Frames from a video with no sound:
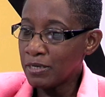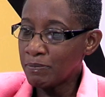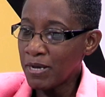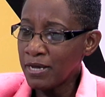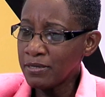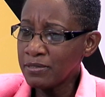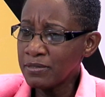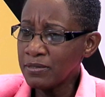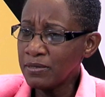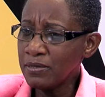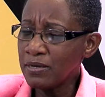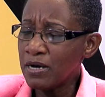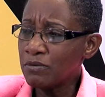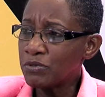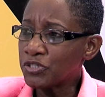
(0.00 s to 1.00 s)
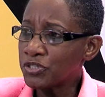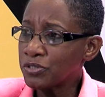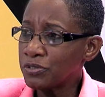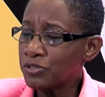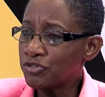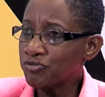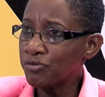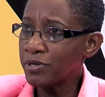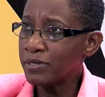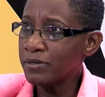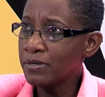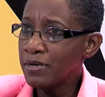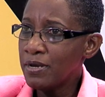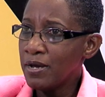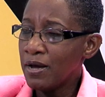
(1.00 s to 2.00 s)
um, I think our
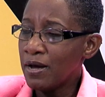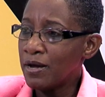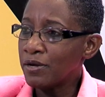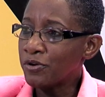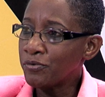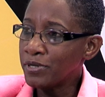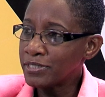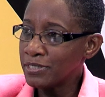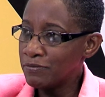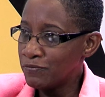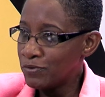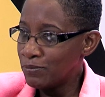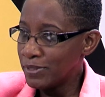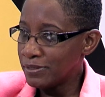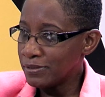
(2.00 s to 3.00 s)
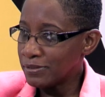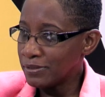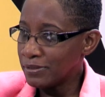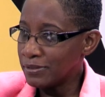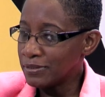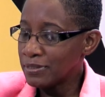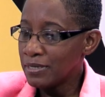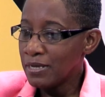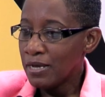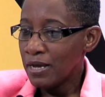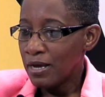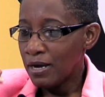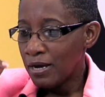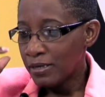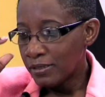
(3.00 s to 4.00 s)
children are great influencers.
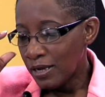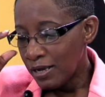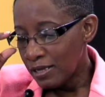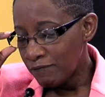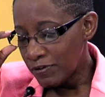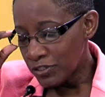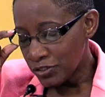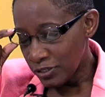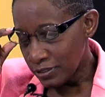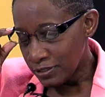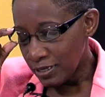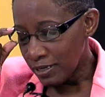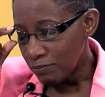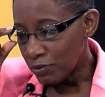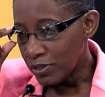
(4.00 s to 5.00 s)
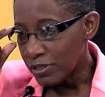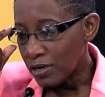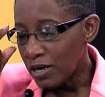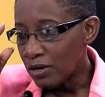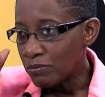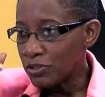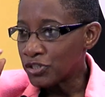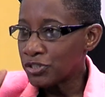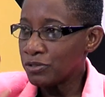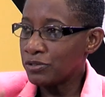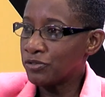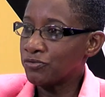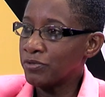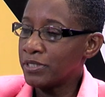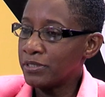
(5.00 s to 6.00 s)
And I at a time when our
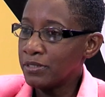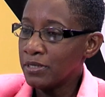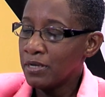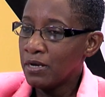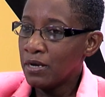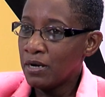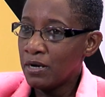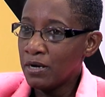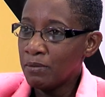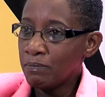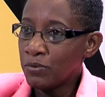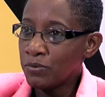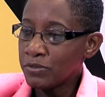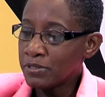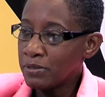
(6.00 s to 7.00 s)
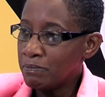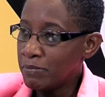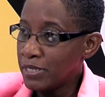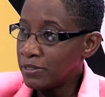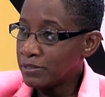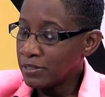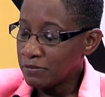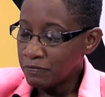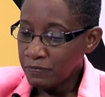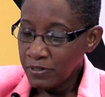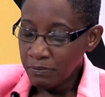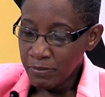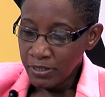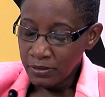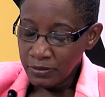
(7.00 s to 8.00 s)
children, um, both males and
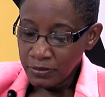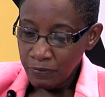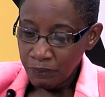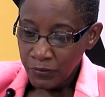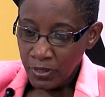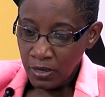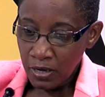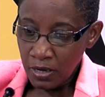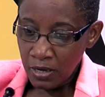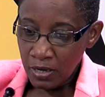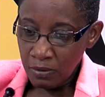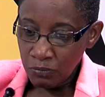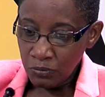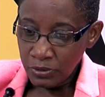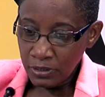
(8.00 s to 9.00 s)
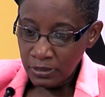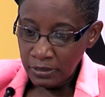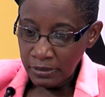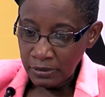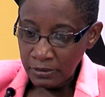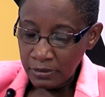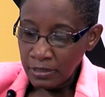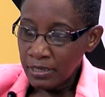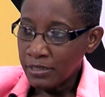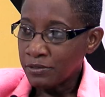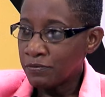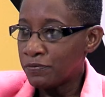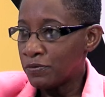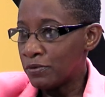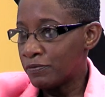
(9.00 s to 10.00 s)
females, um, would lead at
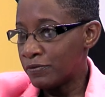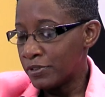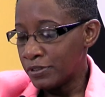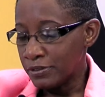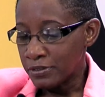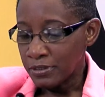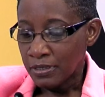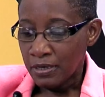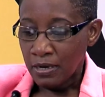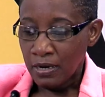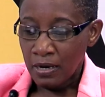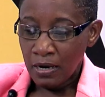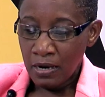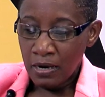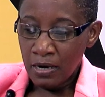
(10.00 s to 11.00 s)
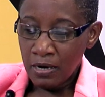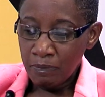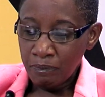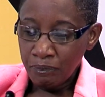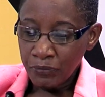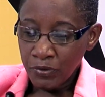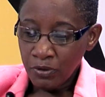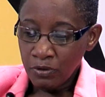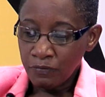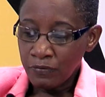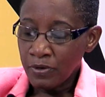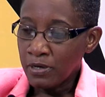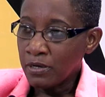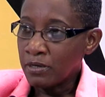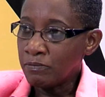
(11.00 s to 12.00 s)
the forefront um, of
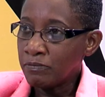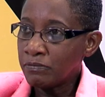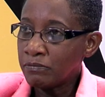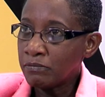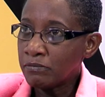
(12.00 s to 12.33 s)
um,